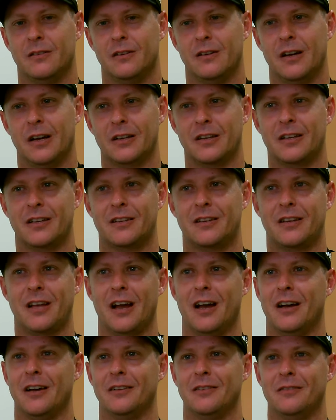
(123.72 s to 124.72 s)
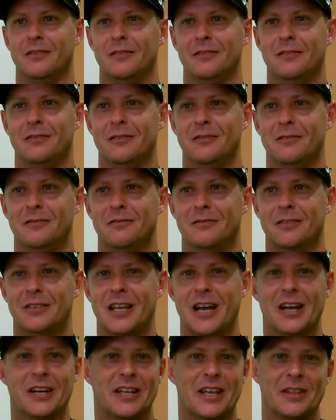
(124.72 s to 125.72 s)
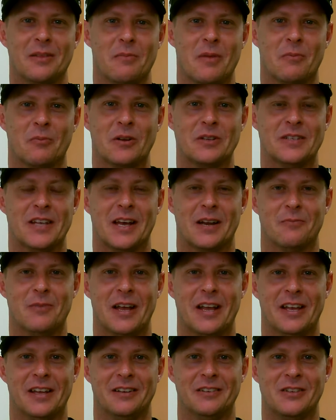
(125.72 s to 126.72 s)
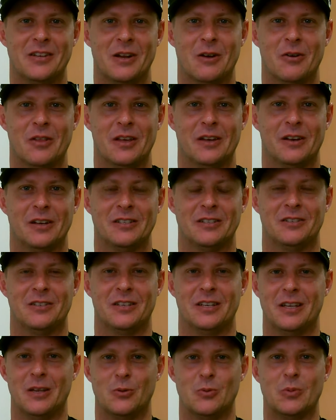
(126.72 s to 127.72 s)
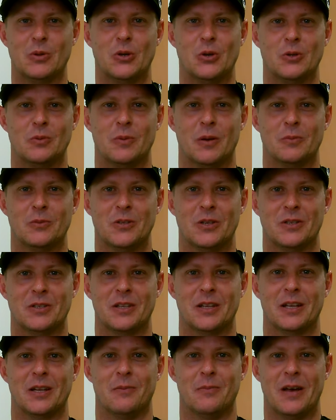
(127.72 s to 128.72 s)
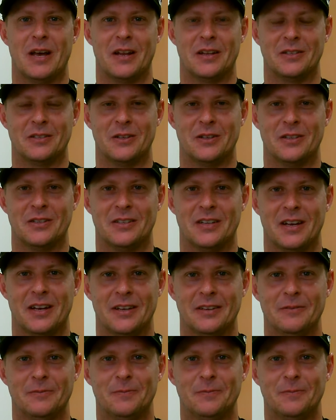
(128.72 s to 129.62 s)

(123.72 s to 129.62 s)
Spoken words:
I can't get the memories out of my head. It gives me goosebumps just thinking about it to this day.